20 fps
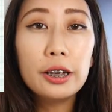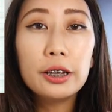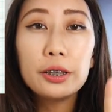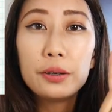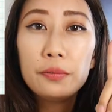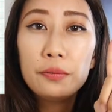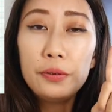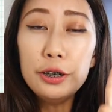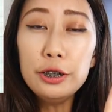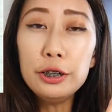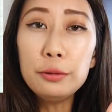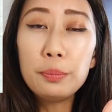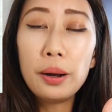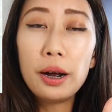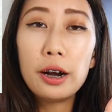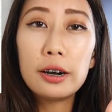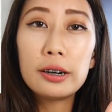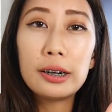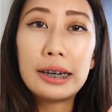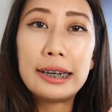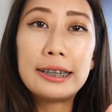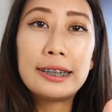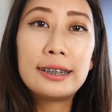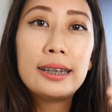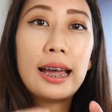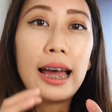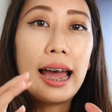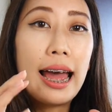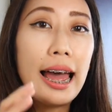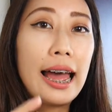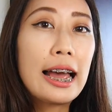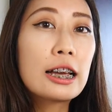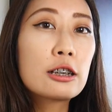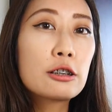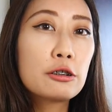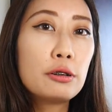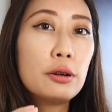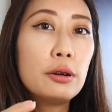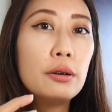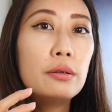The first part is the
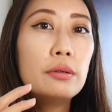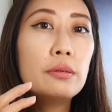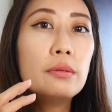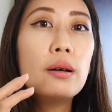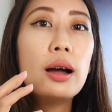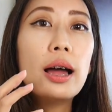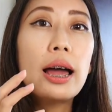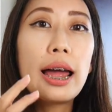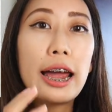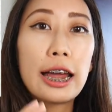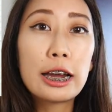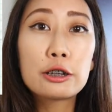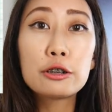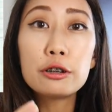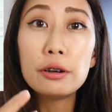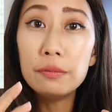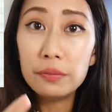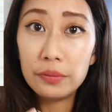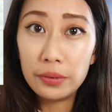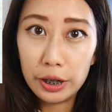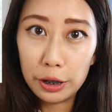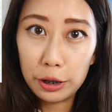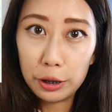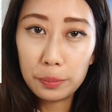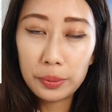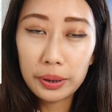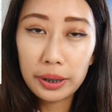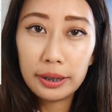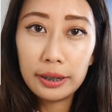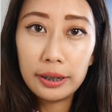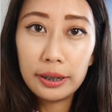actual action verb.